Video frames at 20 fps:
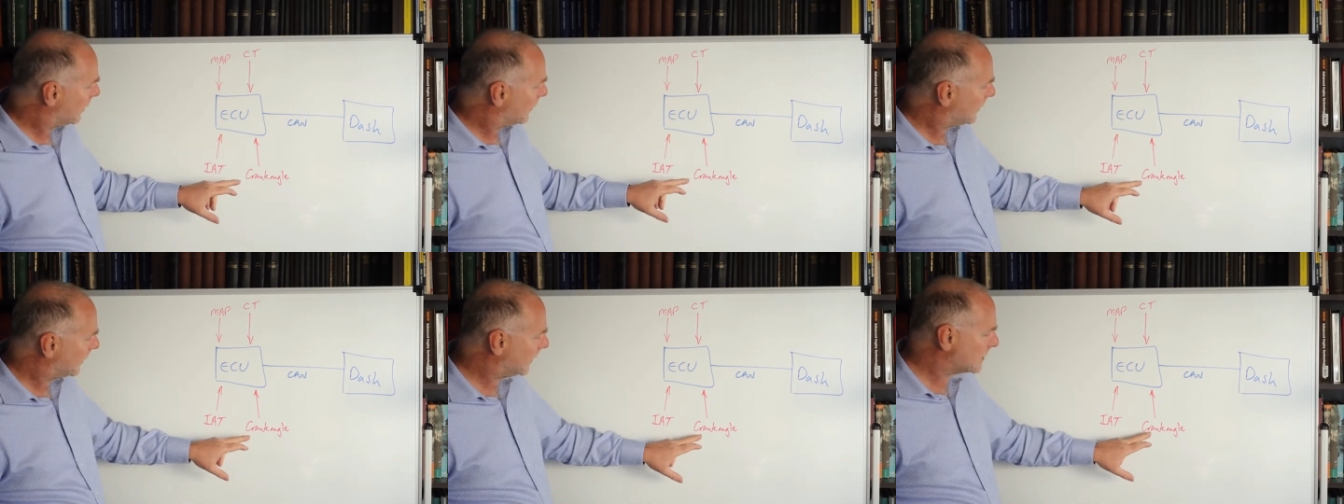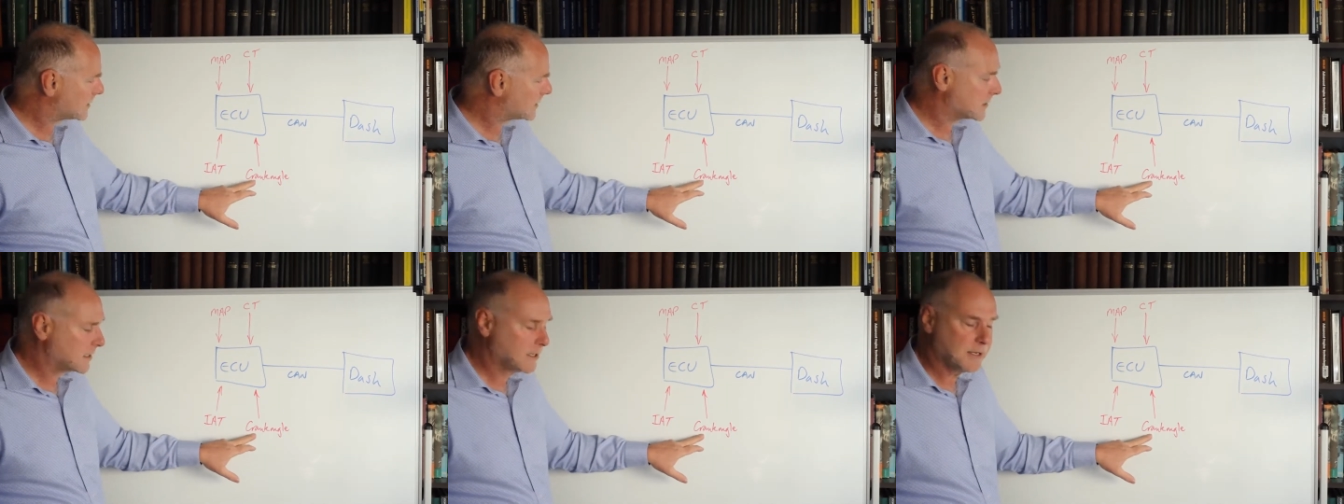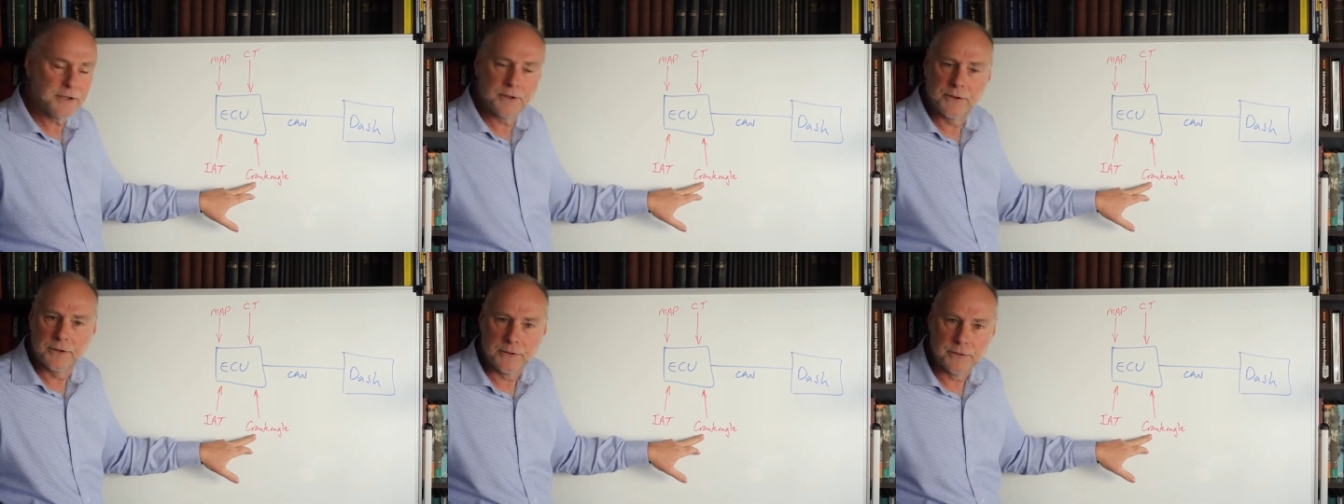The
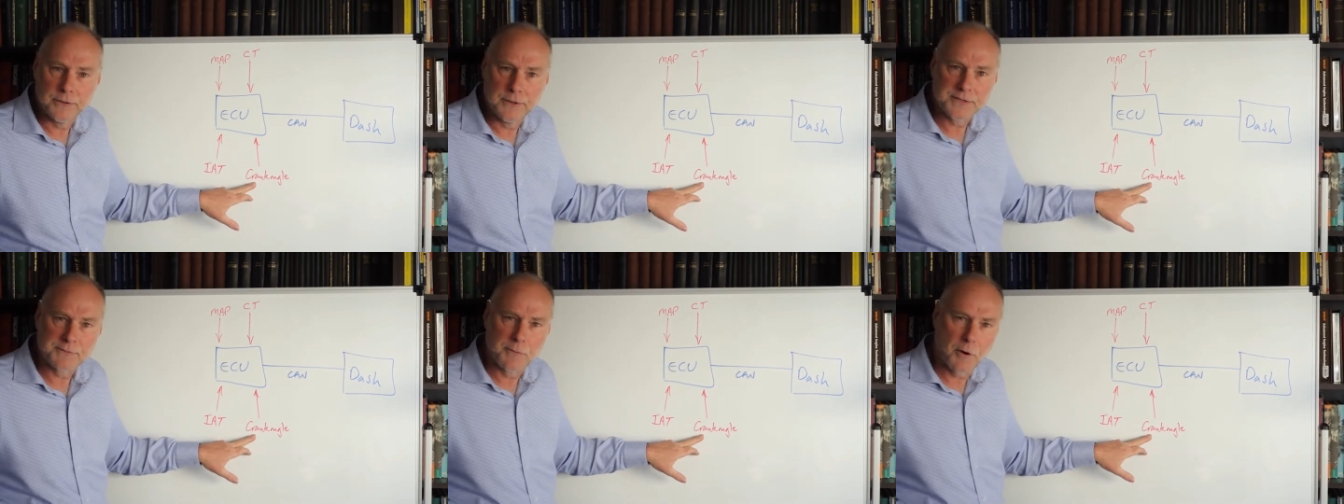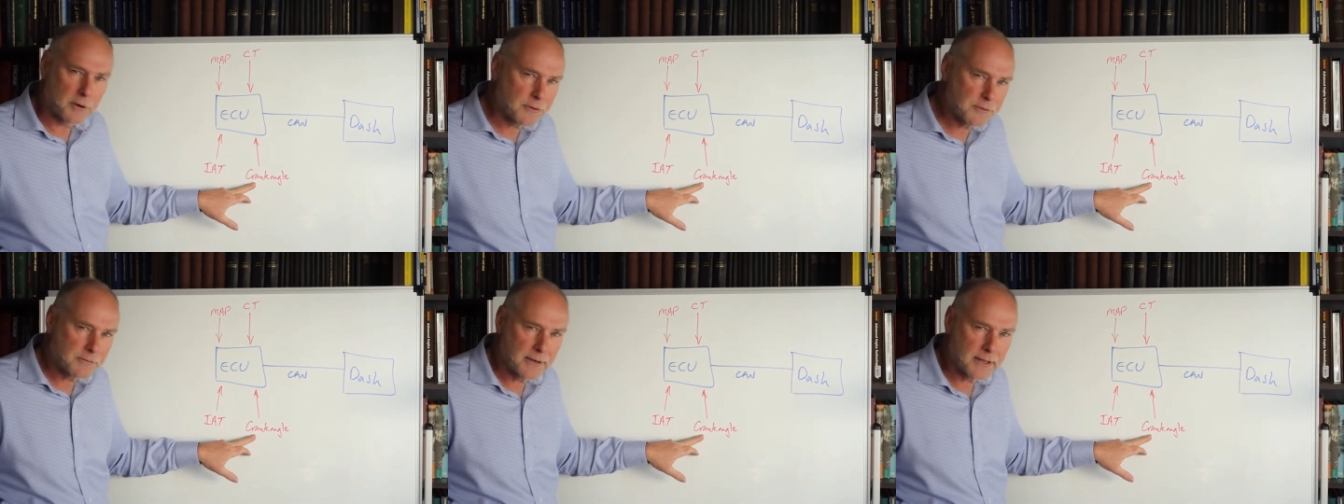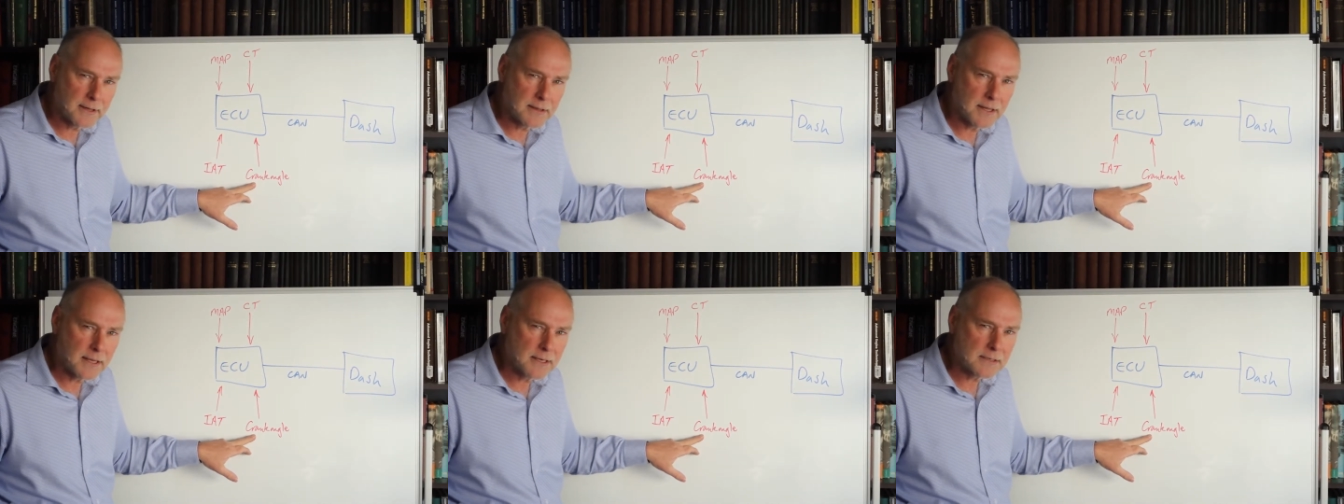ECU is
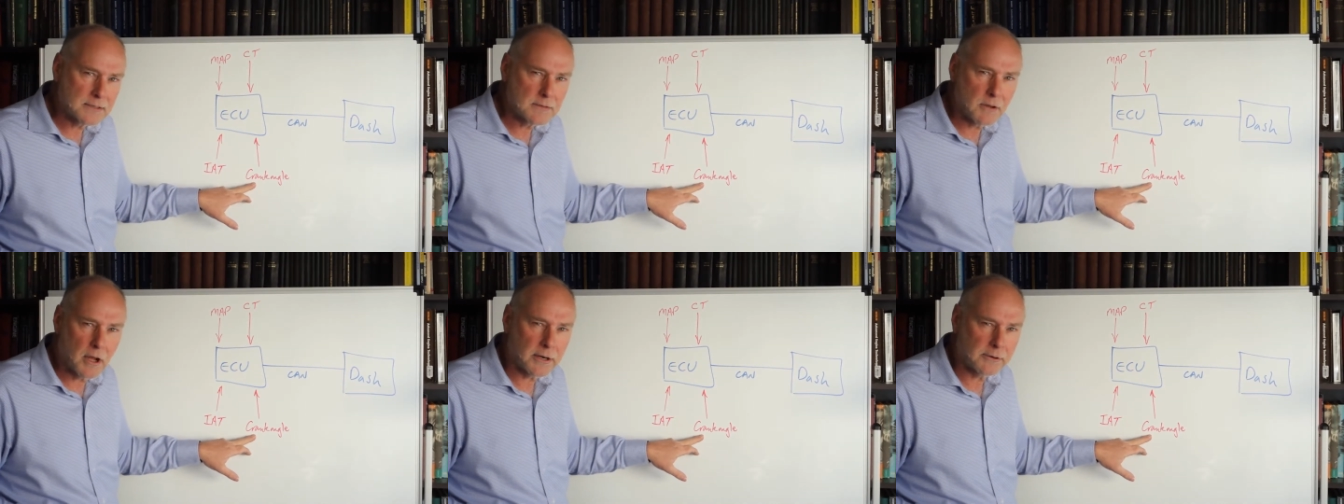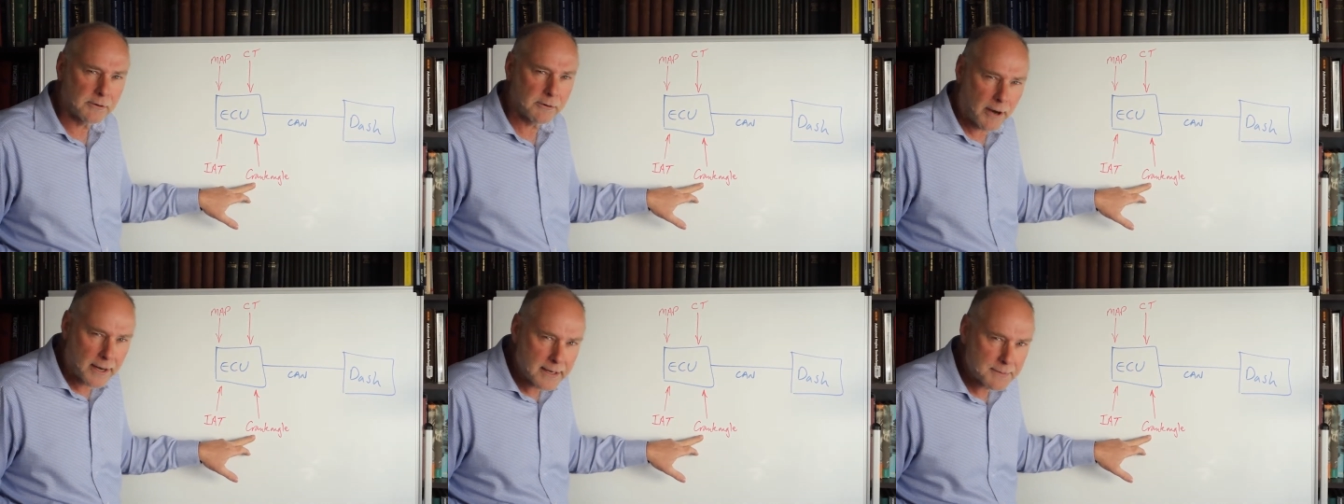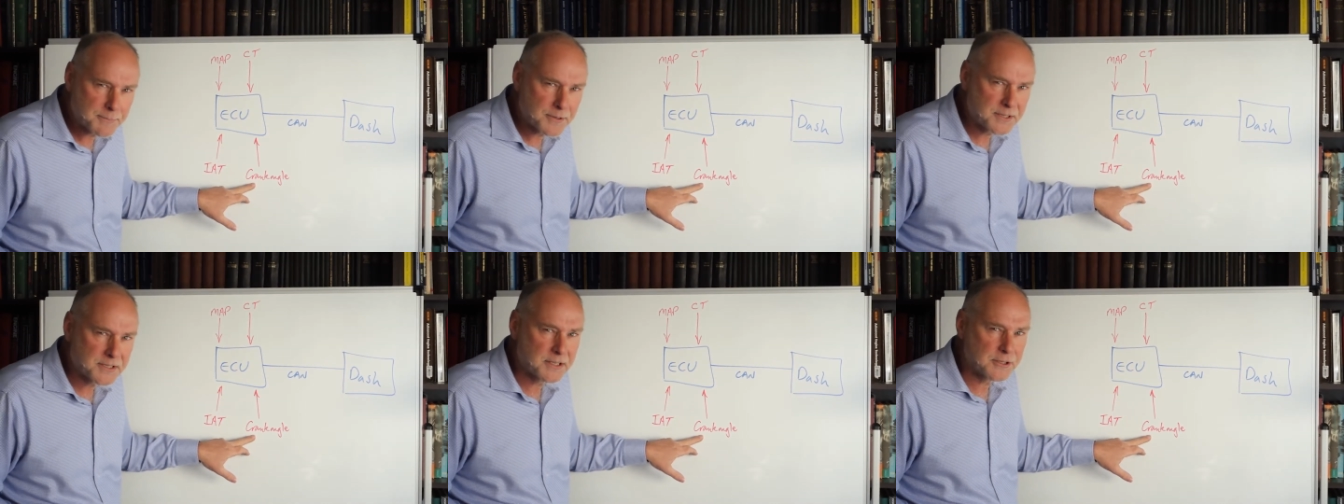monitoring things like crank
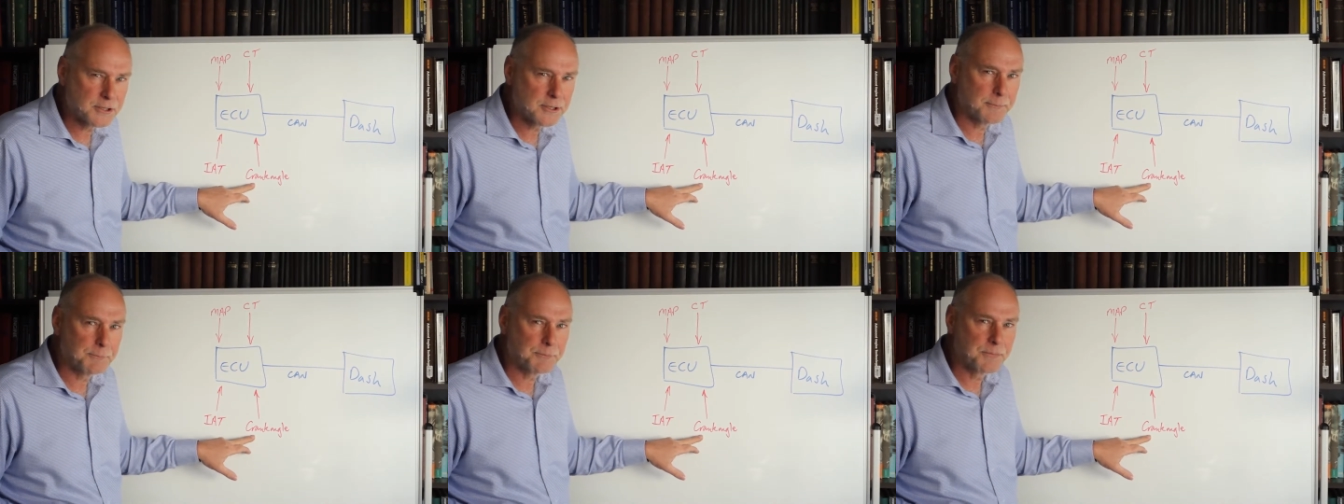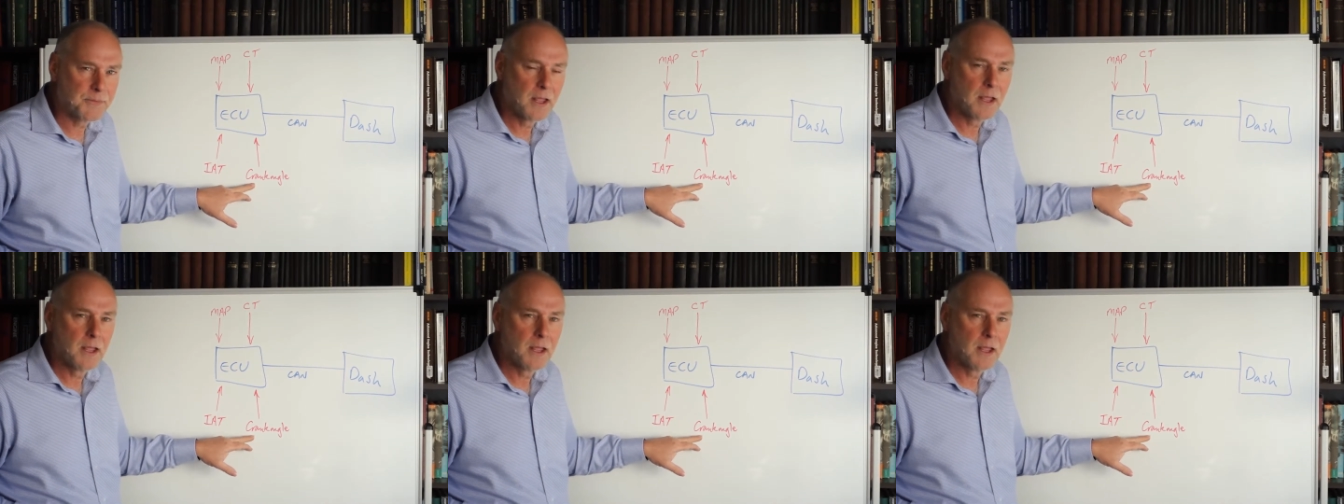position.